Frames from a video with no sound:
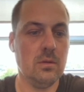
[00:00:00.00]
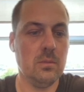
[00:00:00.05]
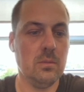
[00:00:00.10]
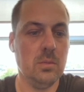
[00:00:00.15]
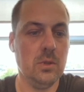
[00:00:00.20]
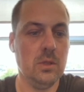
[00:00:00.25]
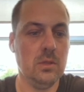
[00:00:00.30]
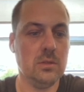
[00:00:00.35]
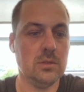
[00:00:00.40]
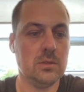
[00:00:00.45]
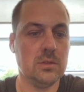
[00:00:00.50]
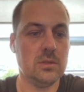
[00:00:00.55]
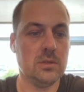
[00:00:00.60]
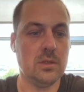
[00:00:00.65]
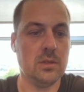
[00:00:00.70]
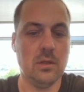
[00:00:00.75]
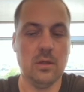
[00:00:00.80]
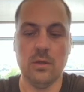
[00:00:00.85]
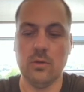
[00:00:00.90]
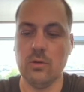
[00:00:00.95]
Paste.
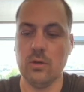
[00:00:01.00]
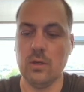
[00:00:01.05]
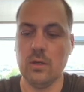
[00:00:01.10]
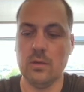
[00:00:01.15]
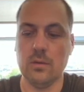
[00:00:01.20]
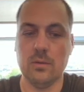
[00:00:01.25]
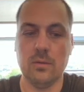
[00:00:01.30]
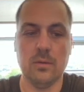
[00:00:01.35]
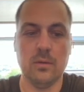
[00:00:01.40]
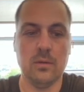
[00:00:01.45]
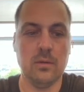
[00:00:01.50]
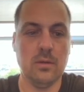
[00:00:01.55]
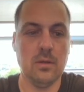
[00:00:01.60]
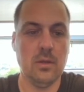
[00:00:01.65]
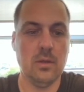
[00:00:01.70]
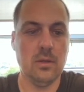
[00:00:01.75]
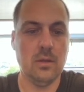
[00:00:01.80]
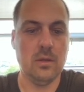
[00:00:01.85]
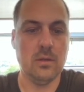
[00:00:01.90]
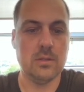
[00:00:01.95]
All right.
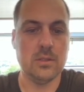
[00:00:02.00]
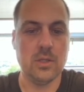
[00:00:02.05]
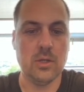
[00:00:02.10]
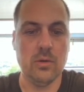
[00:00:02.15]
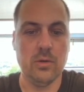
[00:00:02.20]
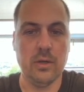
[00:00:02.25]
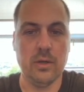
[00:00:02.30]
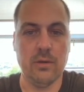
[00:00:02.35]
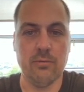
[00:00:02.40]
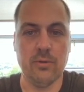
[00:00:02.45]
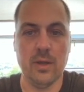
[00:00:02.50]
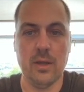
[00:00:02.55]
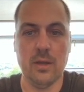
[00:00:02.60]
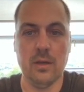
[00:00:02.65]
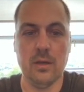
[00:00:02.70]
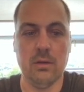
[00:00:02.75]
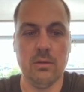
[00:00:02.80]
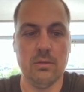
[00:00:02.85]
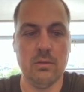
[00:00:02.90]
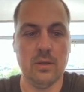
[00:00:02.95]
So I never had
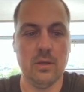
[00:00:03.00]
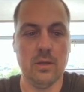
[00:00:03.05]
anything